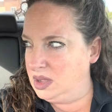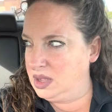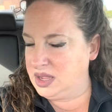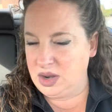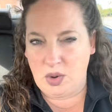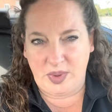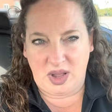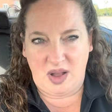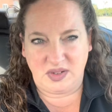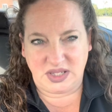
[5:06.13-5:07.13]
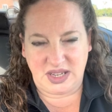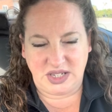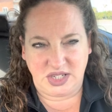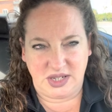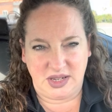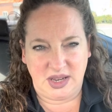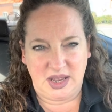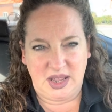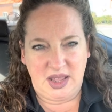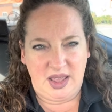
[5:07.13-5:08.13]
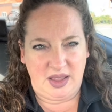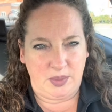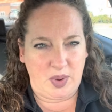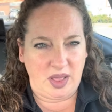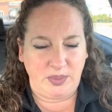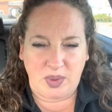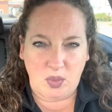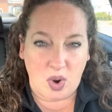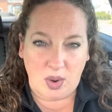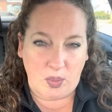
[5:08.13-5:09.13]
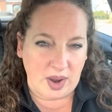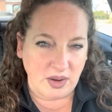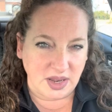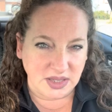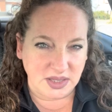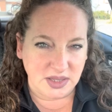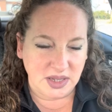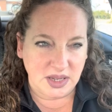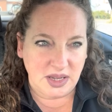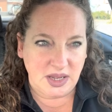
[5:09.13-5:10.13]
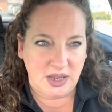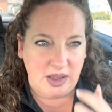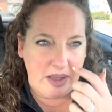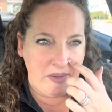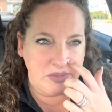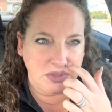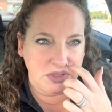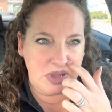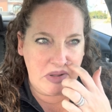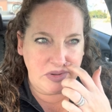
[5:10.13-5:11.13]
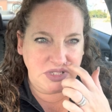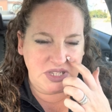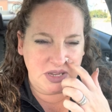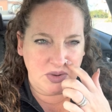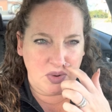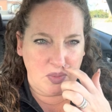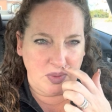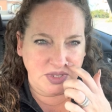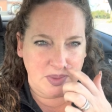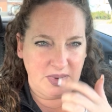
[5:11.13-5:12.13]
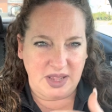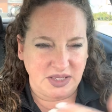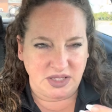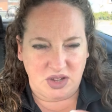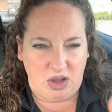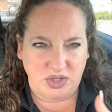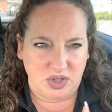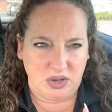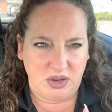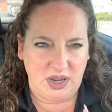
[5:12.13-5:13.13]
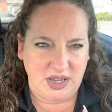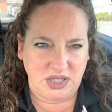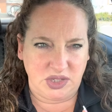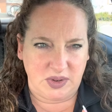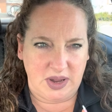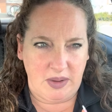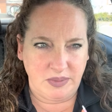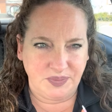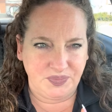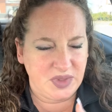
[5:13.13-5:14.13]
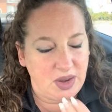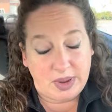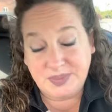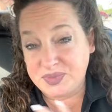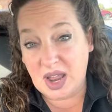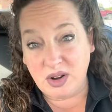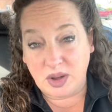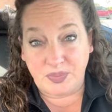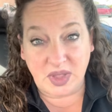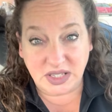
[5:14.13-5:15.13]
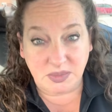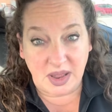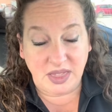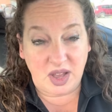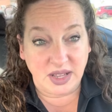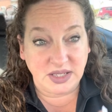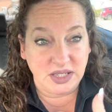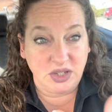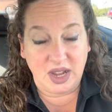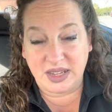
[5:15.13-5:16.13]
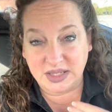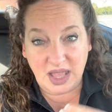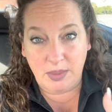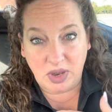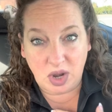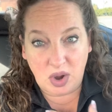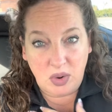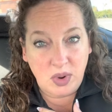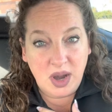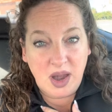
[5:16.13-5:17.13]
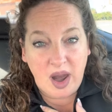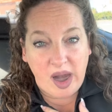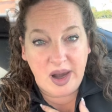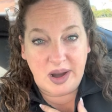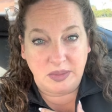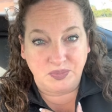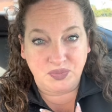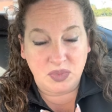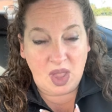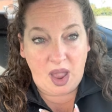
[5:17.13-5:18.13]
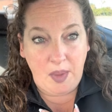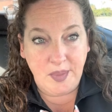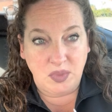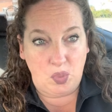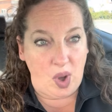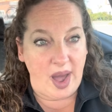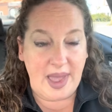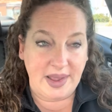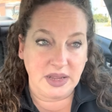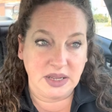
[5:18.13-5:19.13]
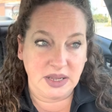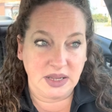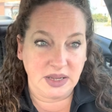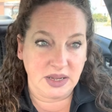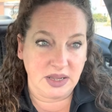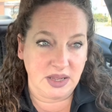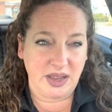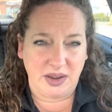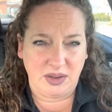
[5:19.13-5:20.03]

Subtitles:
can open a conversation and can probably bring more awareness to somebody else's culture and history. Anyway, I don't know. That's my thoughts. Can you guys let me know why it